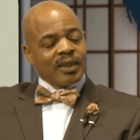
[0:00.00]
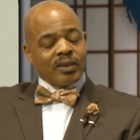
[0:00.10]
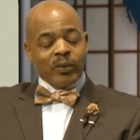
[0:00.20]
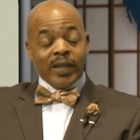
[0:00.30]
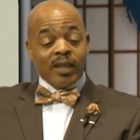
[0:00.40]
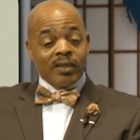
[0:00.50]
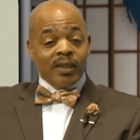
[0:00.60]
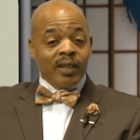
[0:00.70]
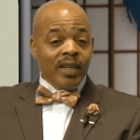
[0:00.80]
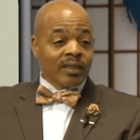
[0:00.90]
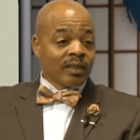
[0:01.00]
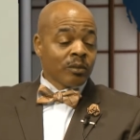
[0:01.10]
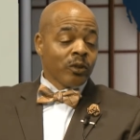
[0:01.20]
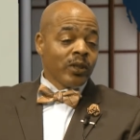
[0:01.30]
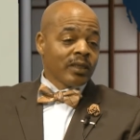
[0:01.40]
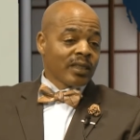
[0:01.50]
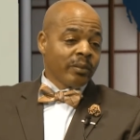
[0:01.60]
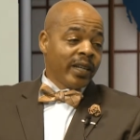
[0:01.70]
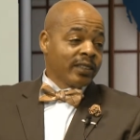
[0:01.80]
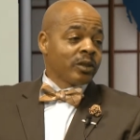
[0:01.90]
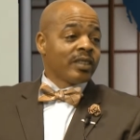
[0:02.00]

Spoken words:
Yes, we got to start asking some questions. I'm actually